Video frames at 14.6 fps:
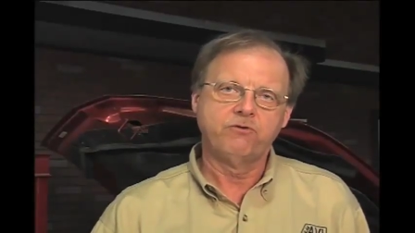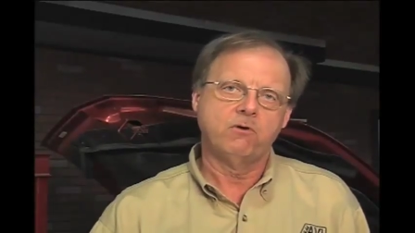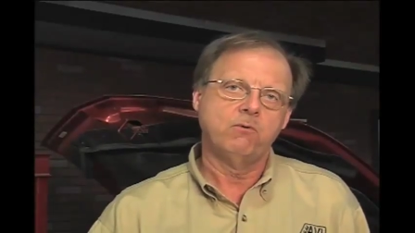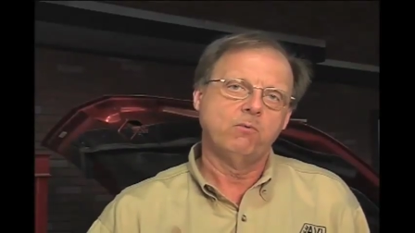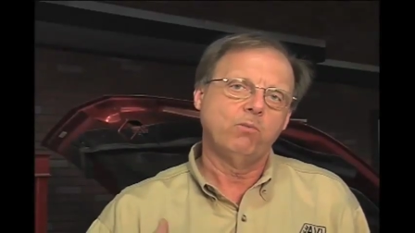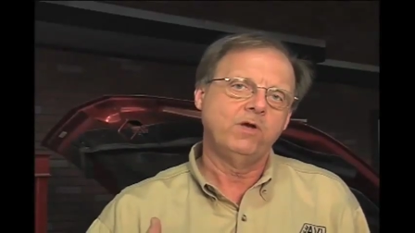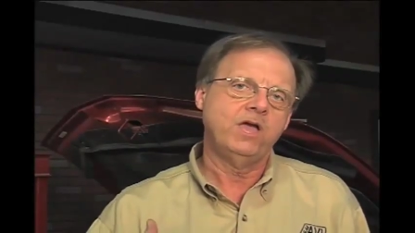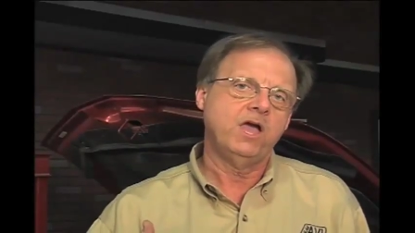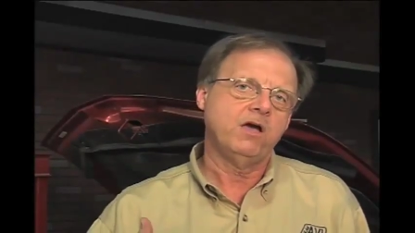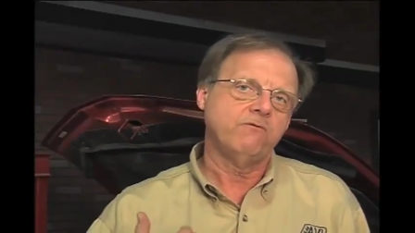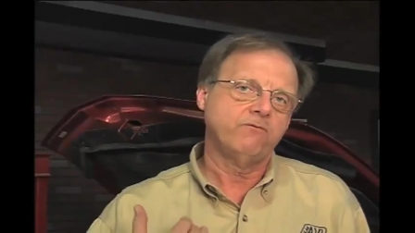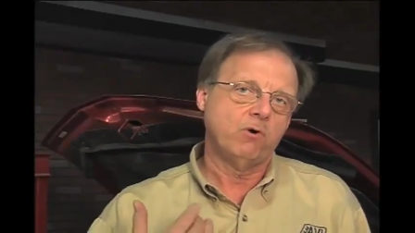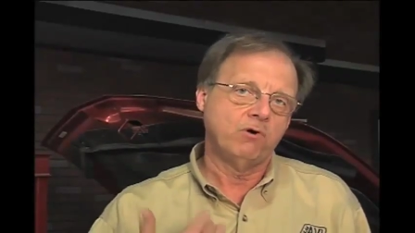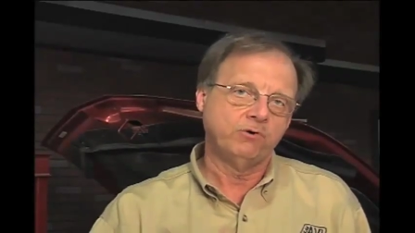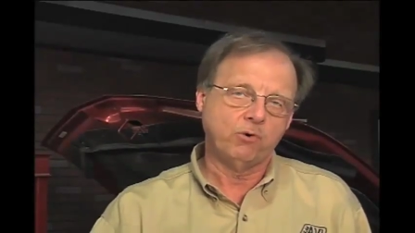So we
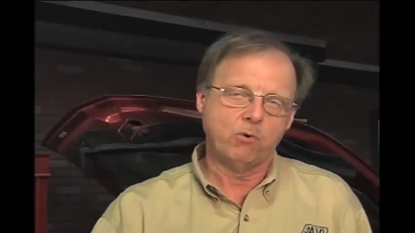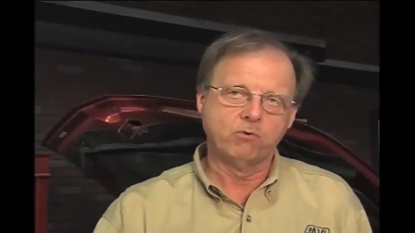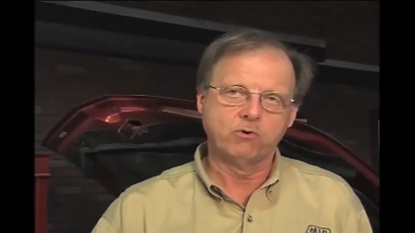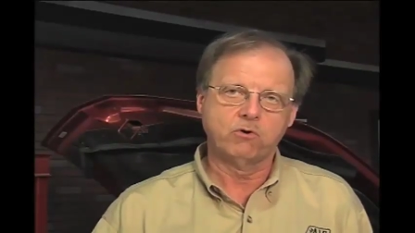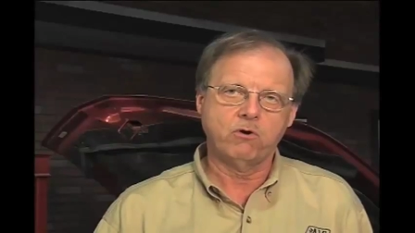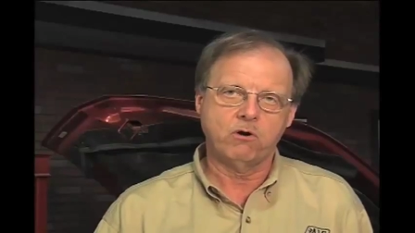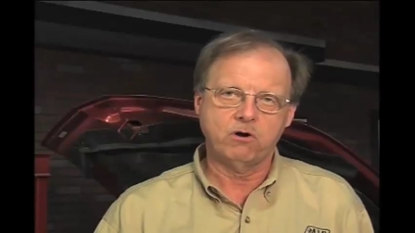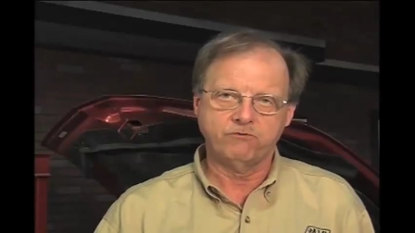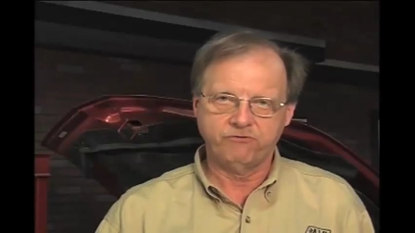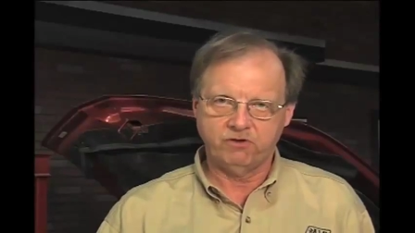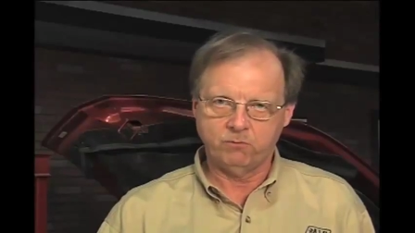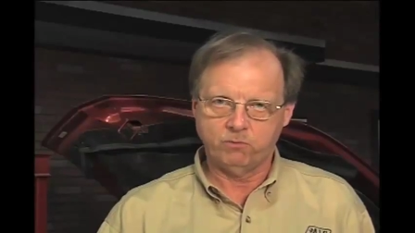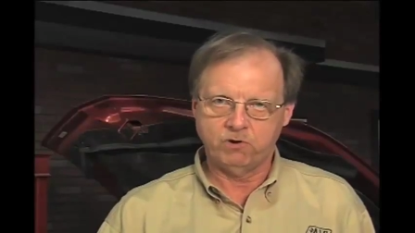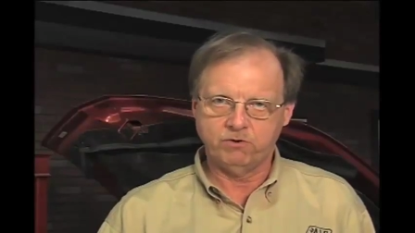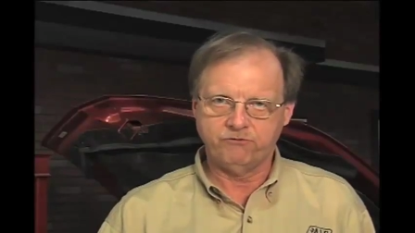have on older
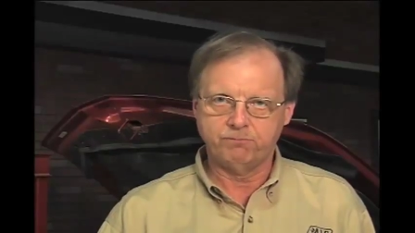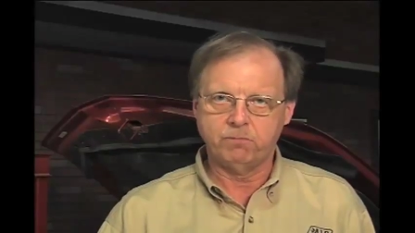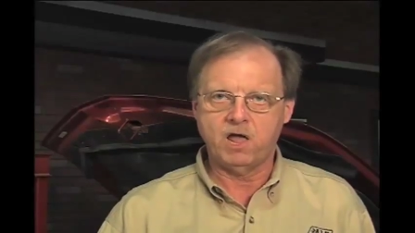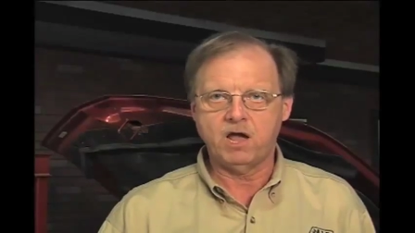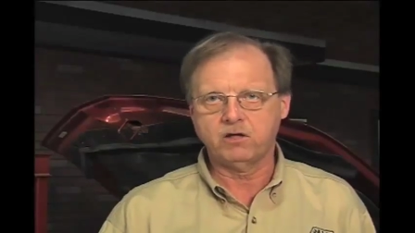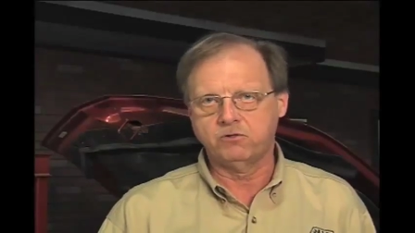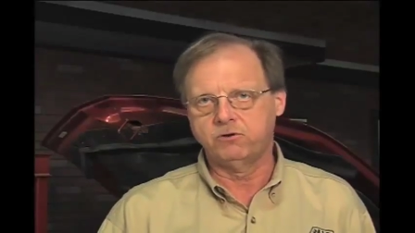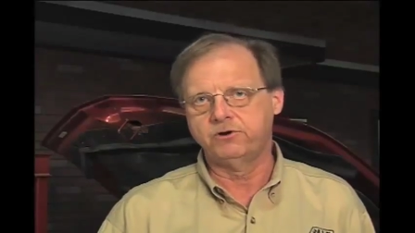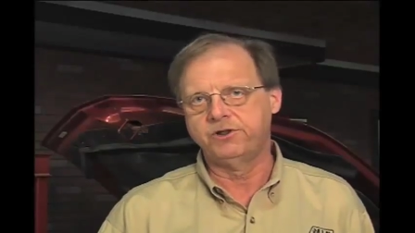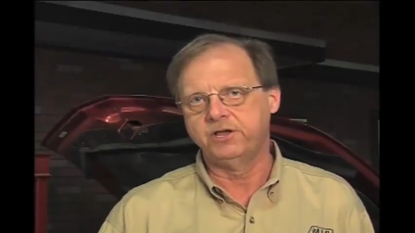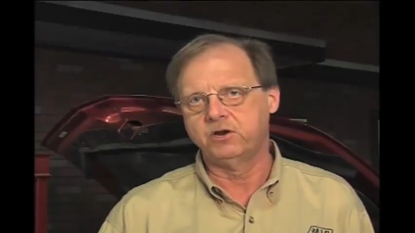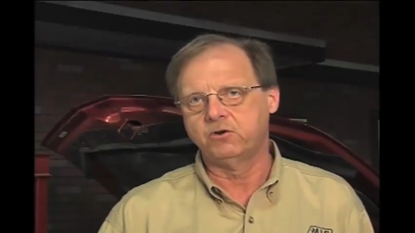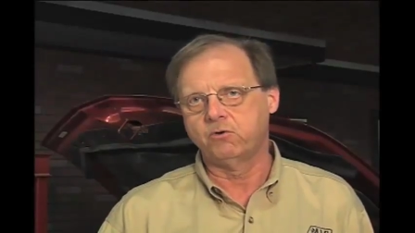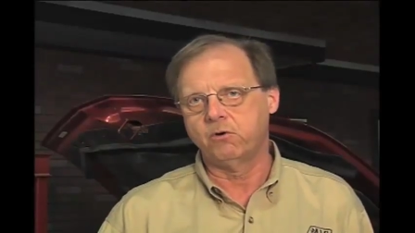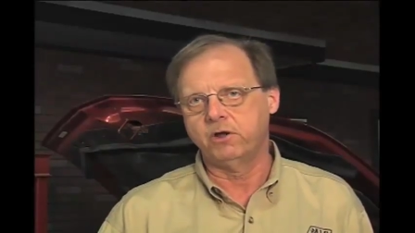cars, it was block
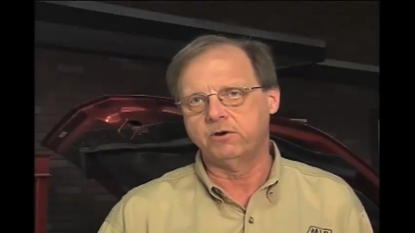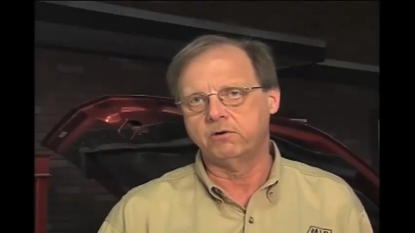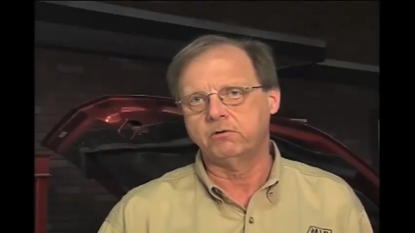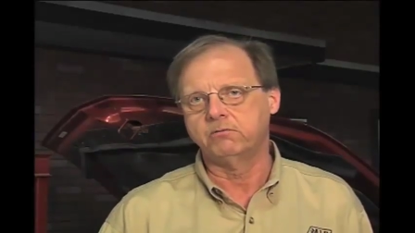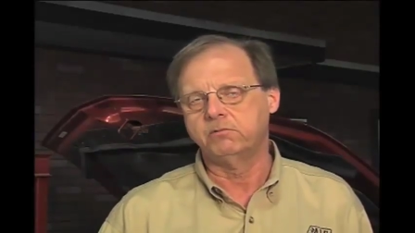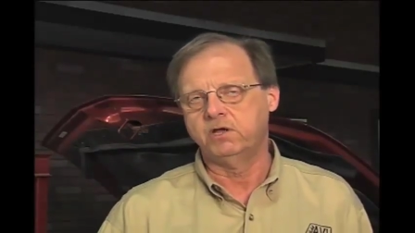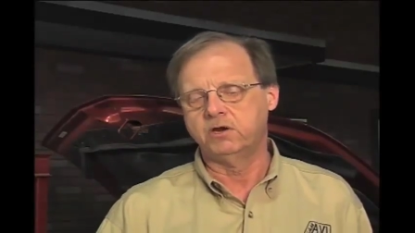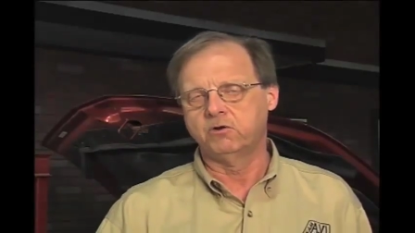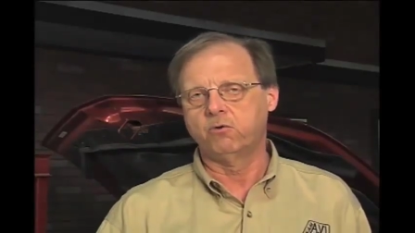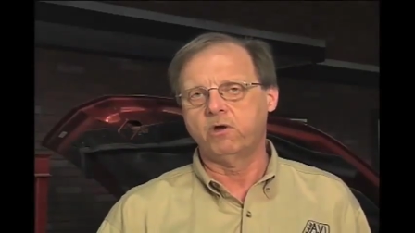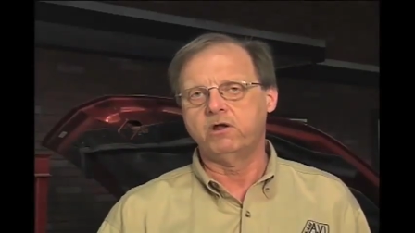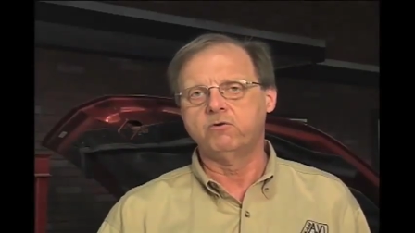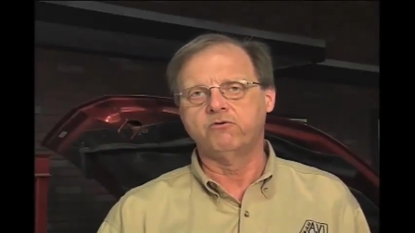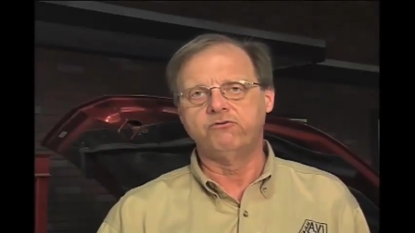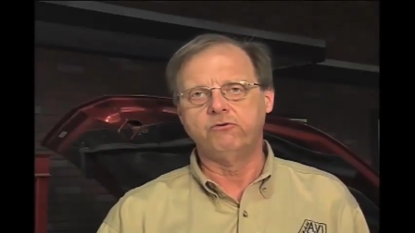learn integrator.
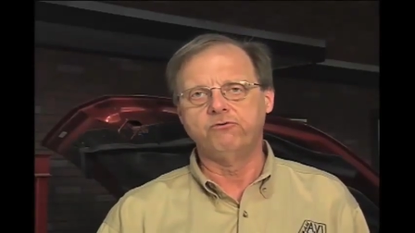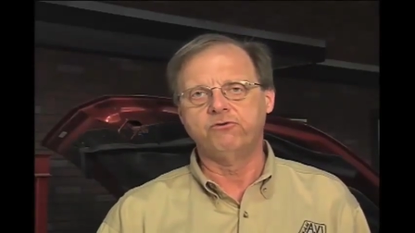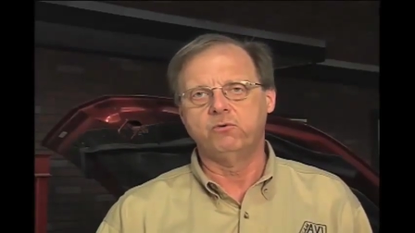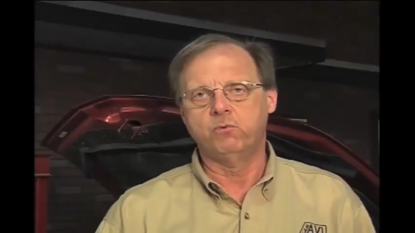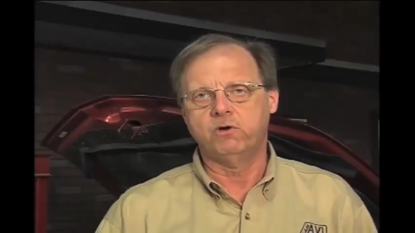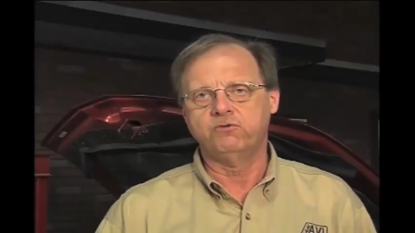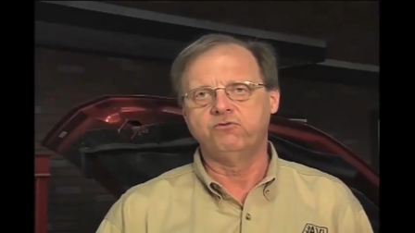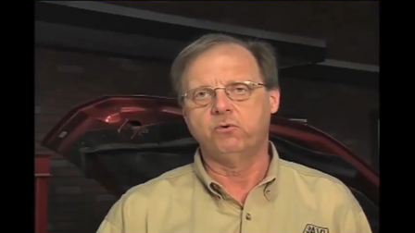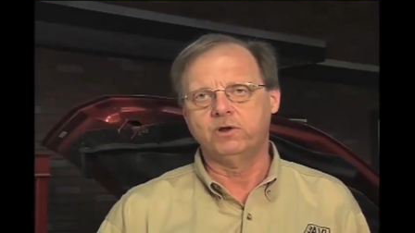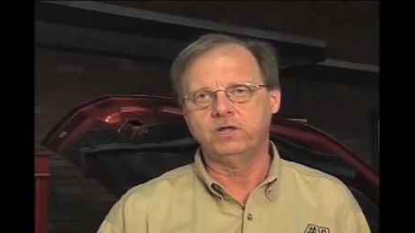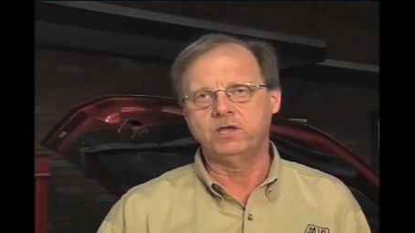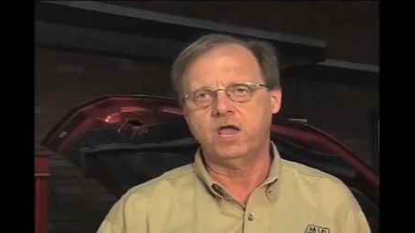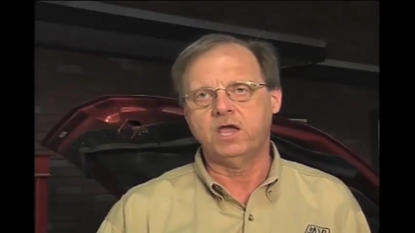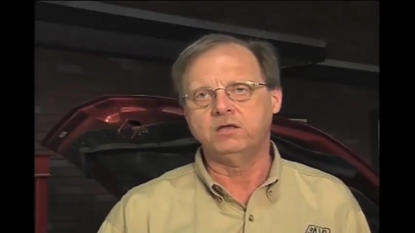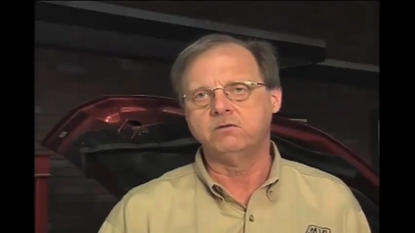Integrator is usually
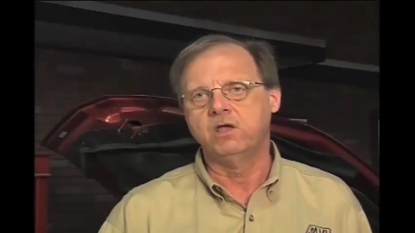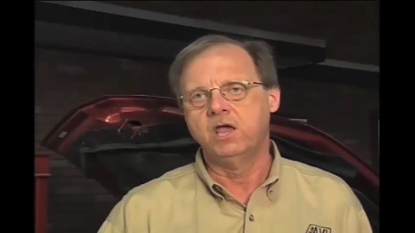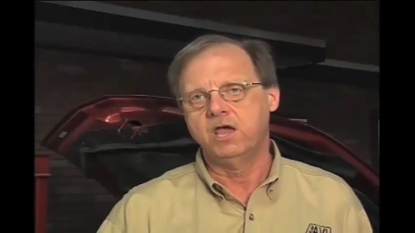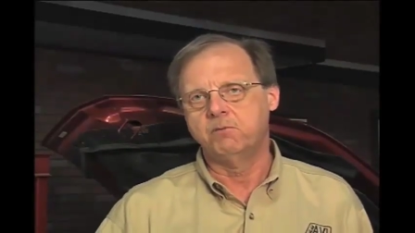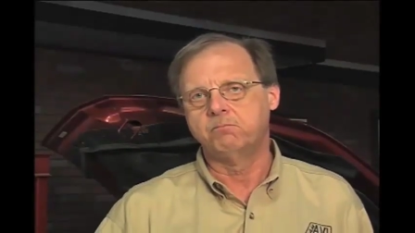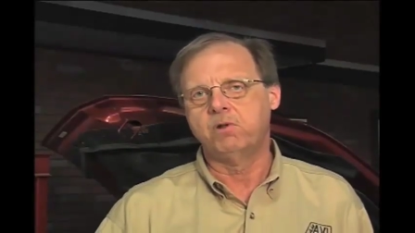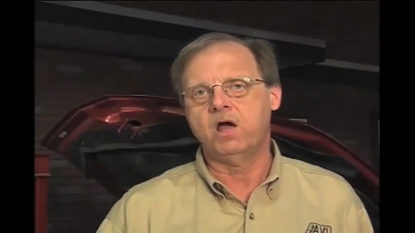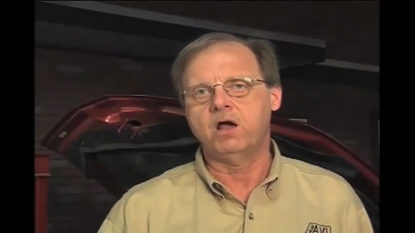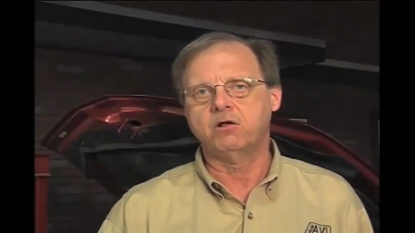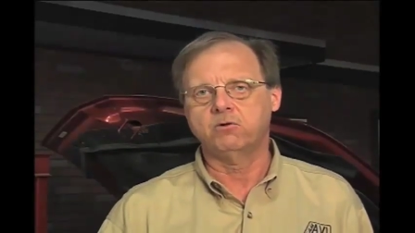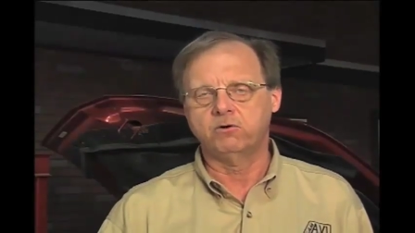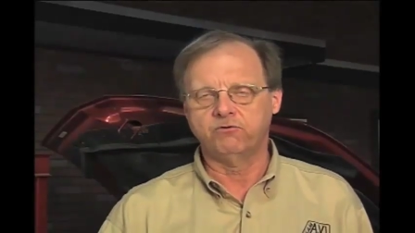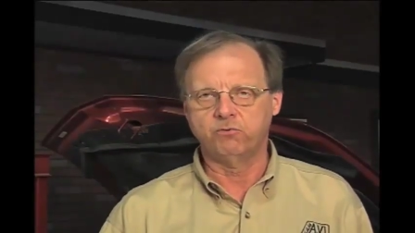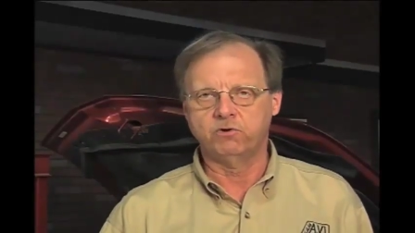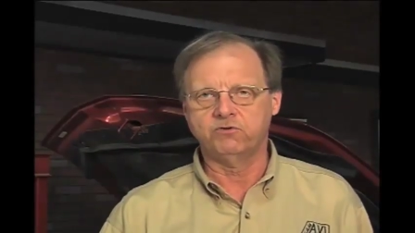128 and
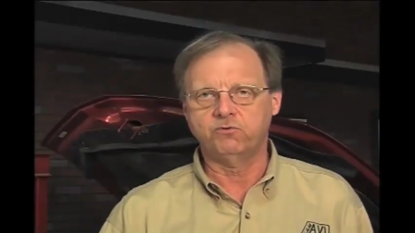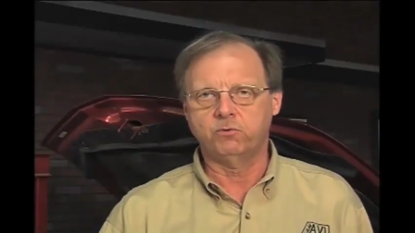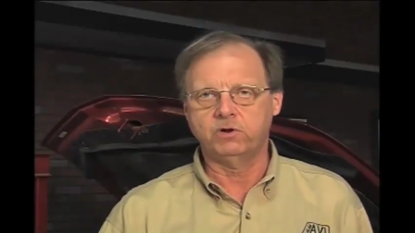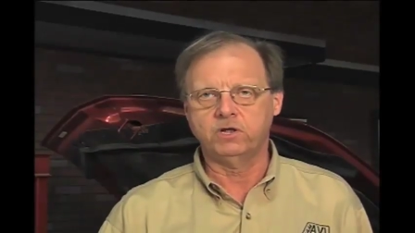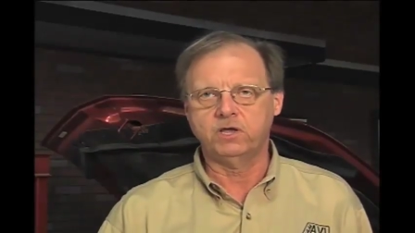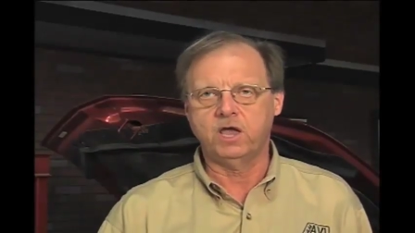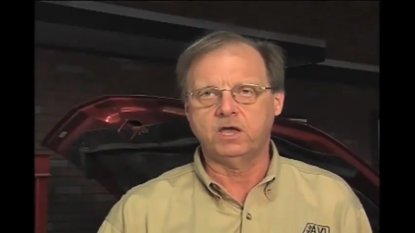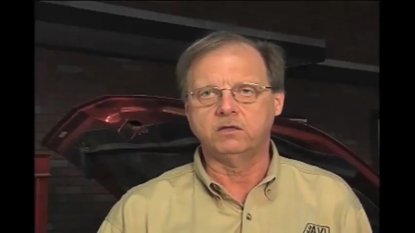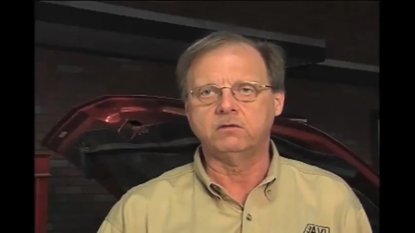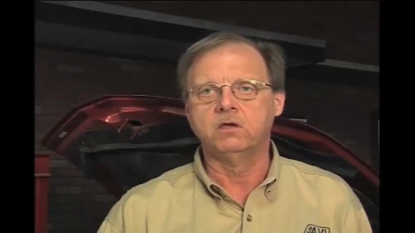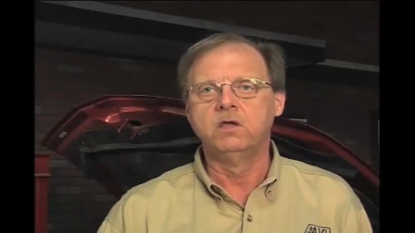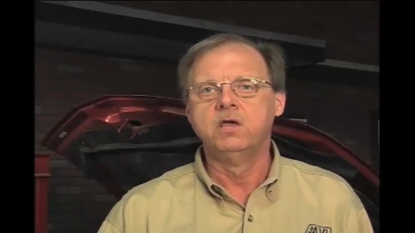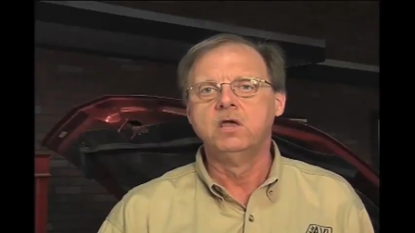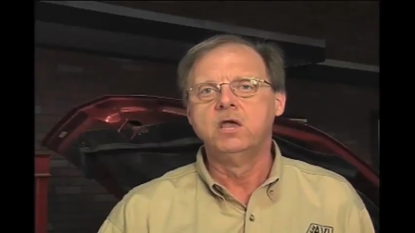block learn is 128.